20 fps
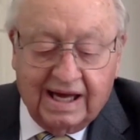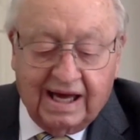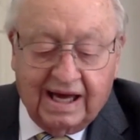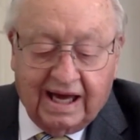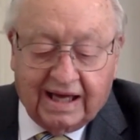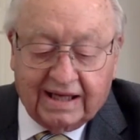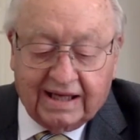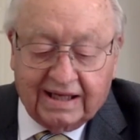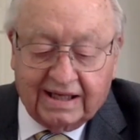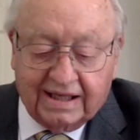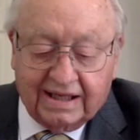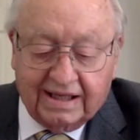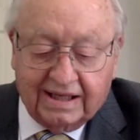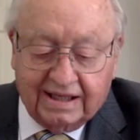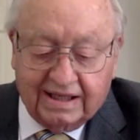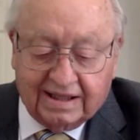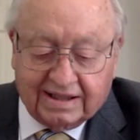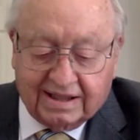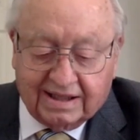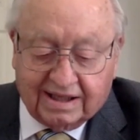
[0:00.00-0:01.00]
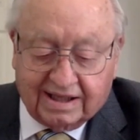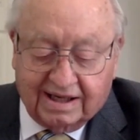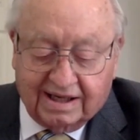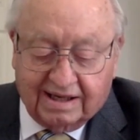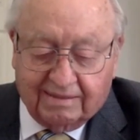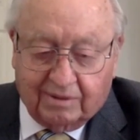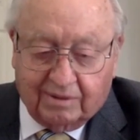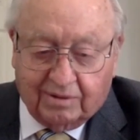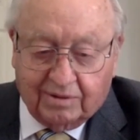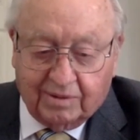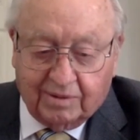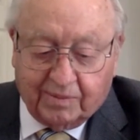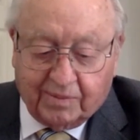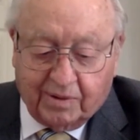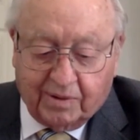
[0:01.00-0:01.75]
and to come on the